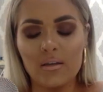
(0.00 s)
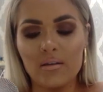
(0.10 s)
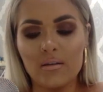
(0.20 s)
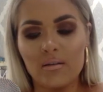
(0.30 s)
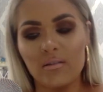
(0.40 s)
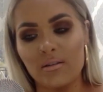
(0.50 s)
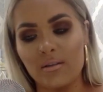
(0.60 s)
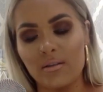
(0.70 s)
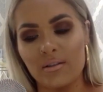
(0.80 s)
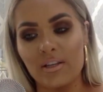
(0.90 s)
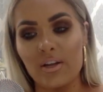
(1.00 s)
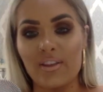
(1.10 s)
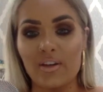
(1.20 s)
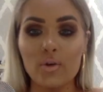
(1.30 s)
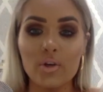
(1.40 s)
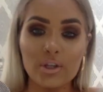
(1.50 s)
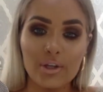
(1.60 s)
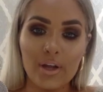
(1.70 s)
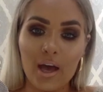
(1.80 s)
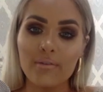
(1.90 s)
or, you know, they're not good
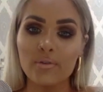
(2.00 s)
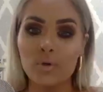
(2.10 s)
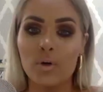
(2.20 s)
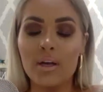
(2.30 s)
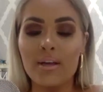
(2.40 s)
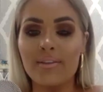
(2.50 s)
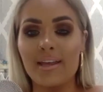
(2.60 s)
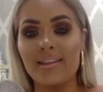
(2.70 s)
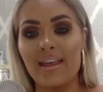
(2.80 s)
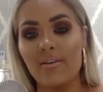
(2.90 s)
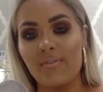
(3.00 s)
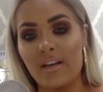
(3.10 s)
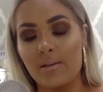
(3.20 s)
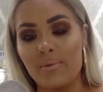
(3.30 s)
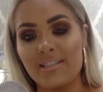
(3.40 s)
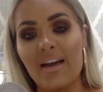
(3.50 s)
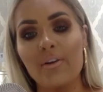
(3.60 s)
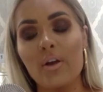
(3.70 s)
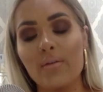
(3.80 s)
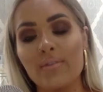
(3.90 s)
enough, or that they're feeling a bit down.
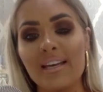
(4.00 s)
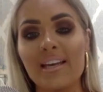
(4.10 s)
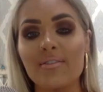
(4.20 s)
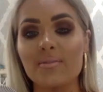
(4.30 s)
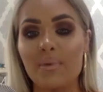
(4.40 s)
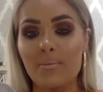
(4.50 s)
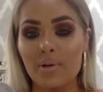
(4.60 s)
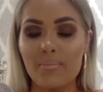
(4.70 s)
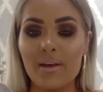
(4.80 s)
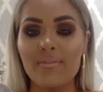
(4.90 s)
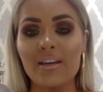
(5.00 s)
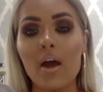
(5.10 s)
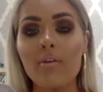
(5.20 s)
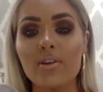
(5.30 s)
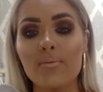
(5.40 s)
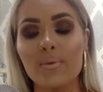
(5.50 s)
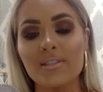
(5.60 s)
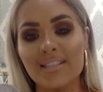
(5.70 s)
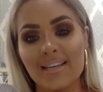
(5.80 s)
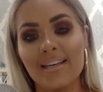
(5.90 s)
Hopefully it gives people a bit of encouragement
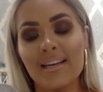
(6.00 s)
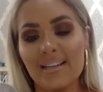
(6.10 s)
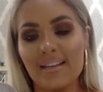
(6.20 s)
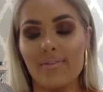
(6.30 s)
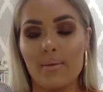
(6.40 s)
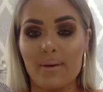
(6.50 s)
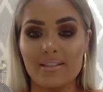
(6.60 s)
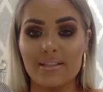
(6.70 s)
to live their best